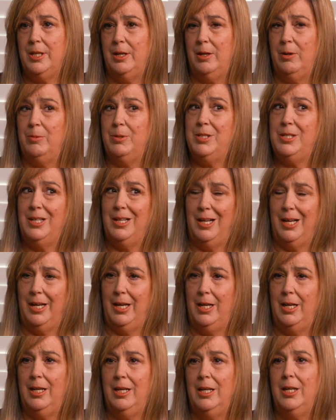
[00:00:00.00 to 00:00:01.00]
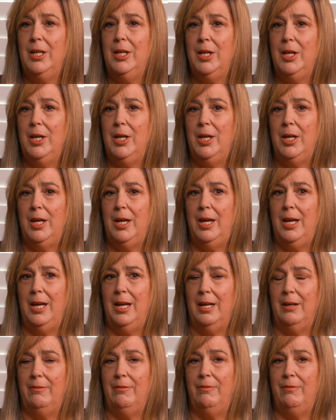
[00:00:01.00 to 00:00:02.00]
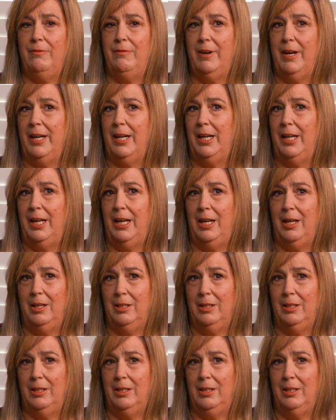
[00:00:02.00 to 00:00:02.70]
and I was denied, and finally